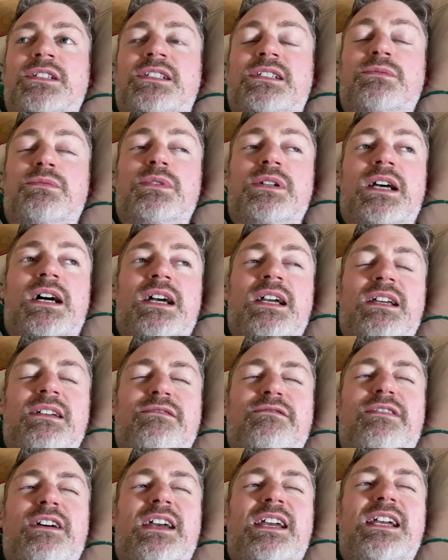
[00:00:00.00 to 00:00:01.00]
someone I
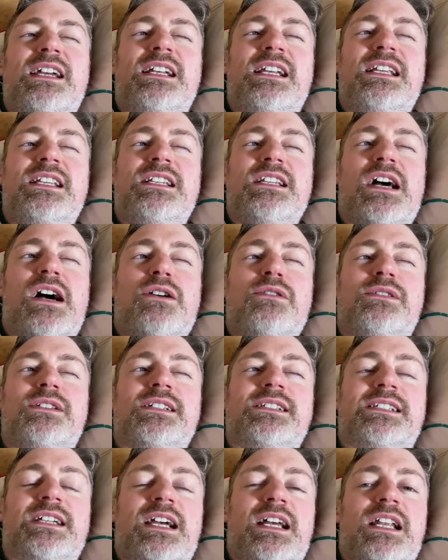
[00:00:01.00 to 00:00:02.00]
vaguely know to
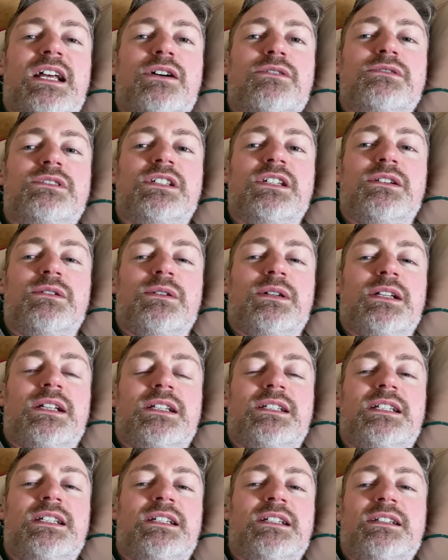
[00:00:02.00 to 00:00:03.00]
say hello to, and I
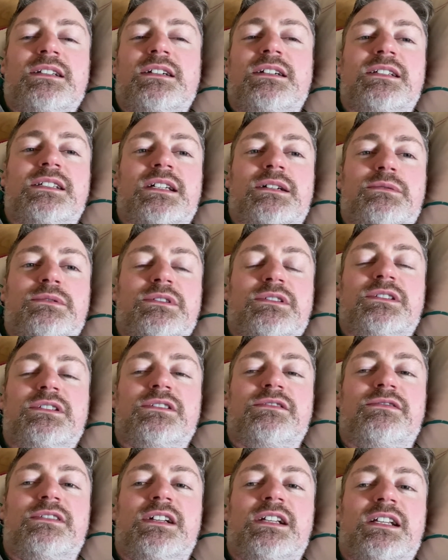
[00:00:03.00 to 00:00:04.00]
didn't because I was just
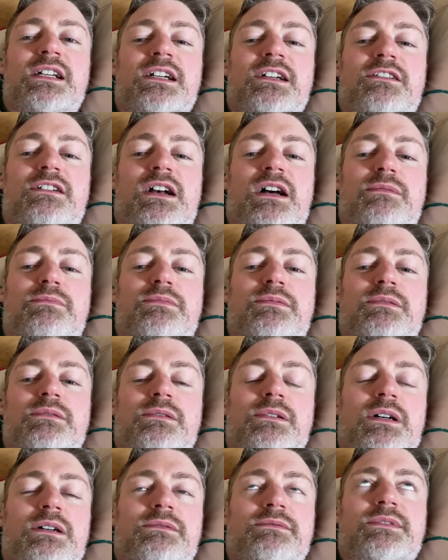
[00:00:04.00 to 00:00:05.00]
feeling like crap,
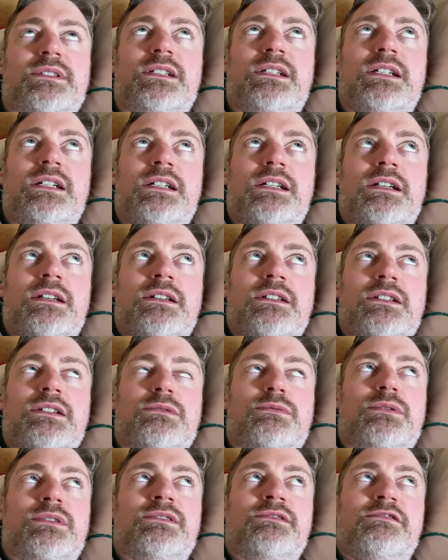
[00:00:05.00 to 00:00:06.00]
but just
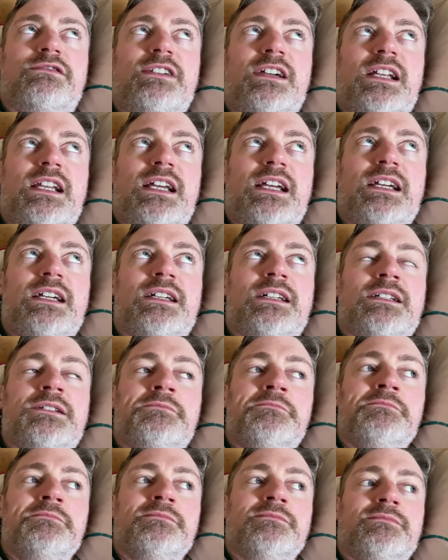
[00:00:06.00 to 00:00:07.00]
wasn't feeling,
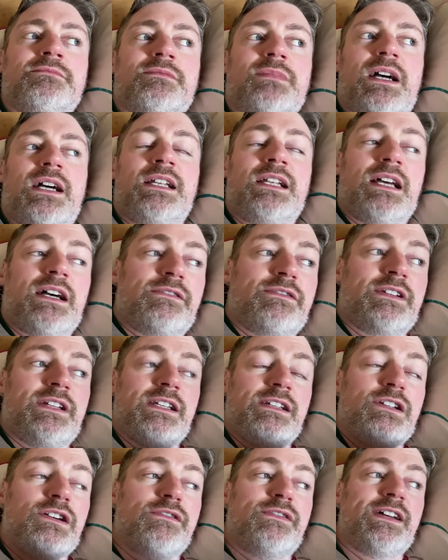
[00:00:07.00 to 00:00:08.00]
I didn't have
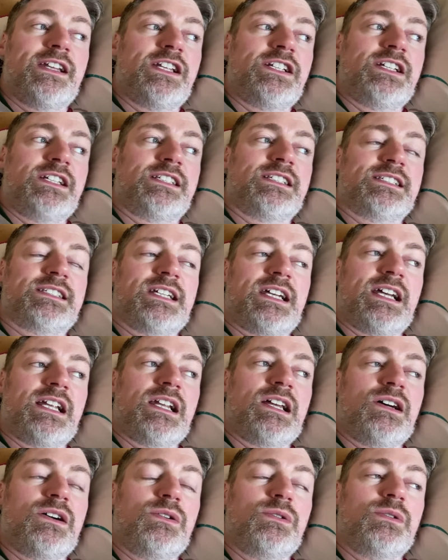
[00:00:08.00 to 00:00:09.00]
enough energy to say
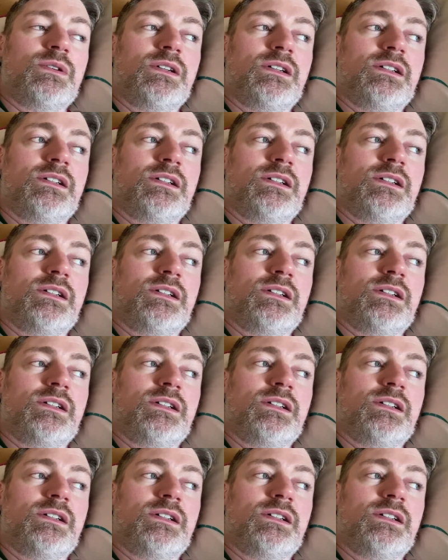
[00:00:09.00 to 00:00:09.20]
hello.